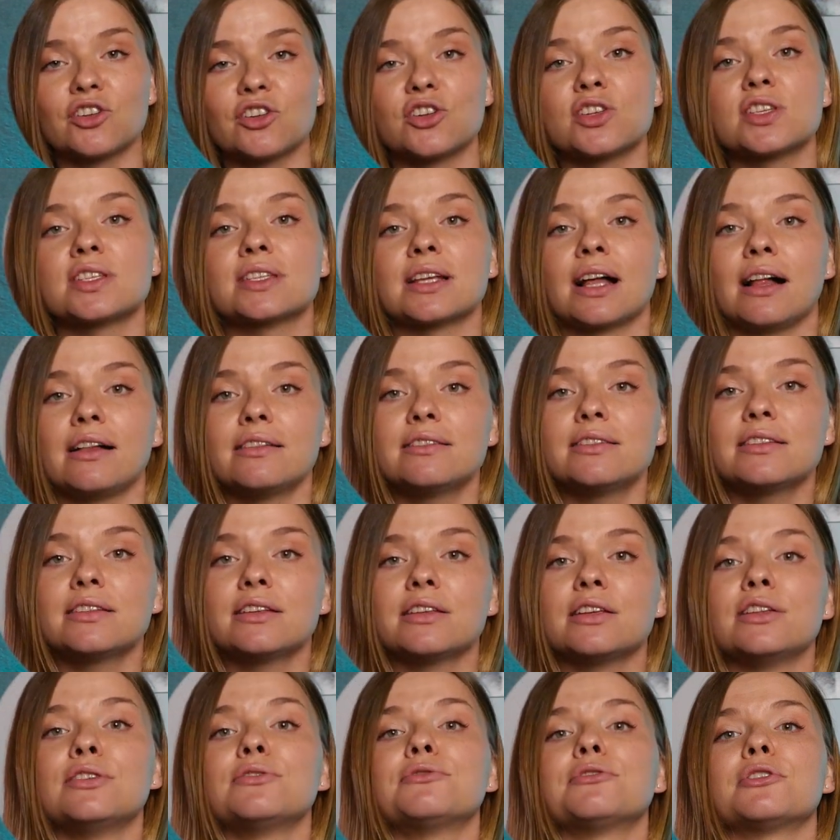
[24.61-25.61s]

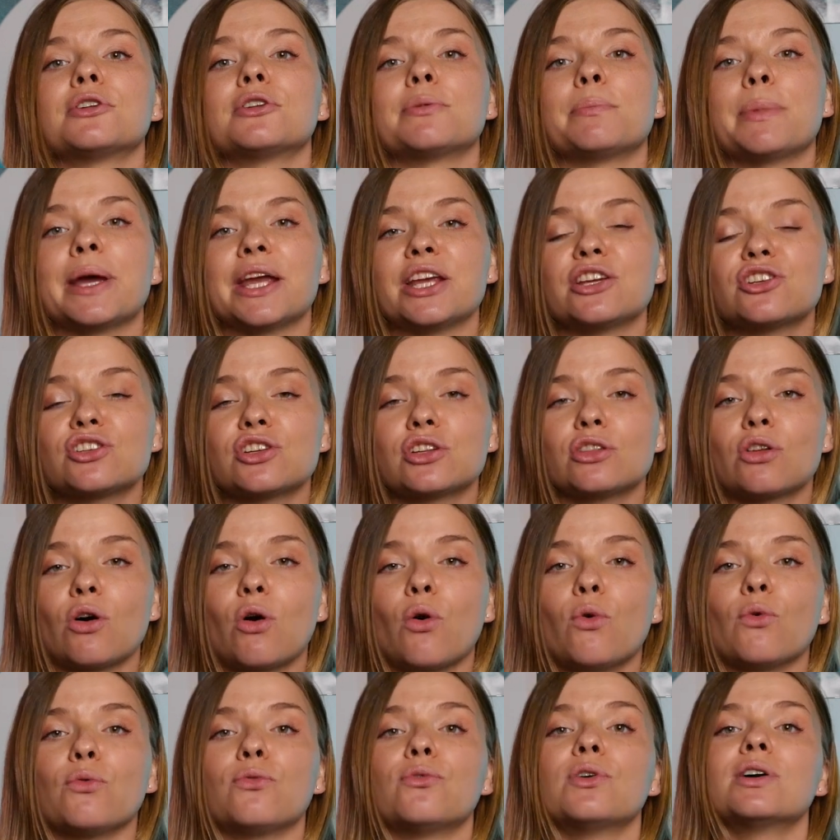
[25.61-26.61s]
resulting in formation
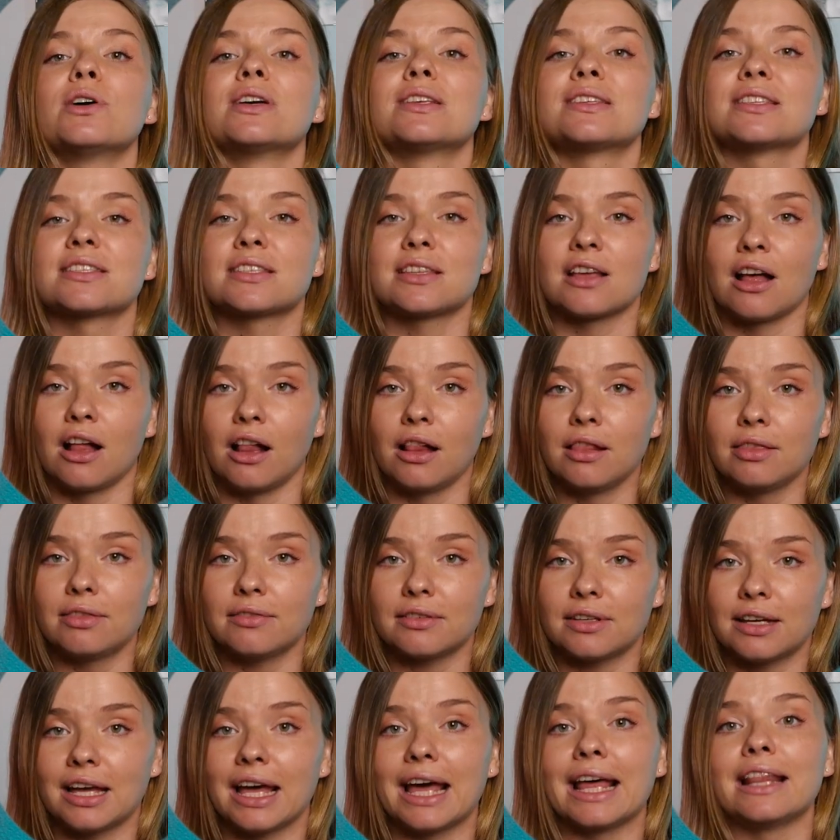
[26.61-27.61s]
of
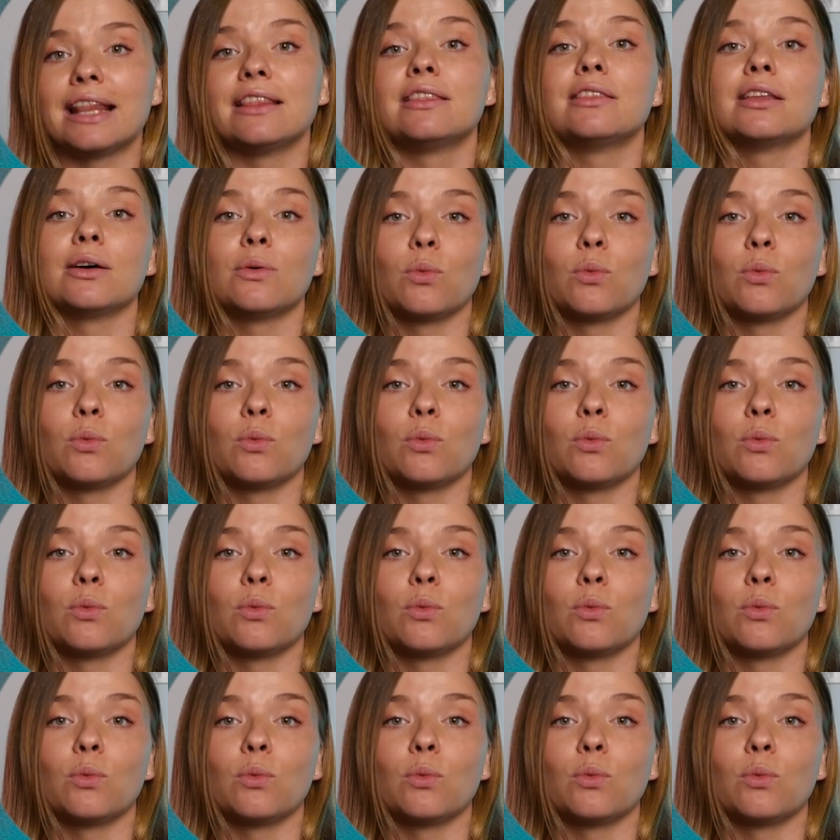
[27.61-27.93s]
salt and the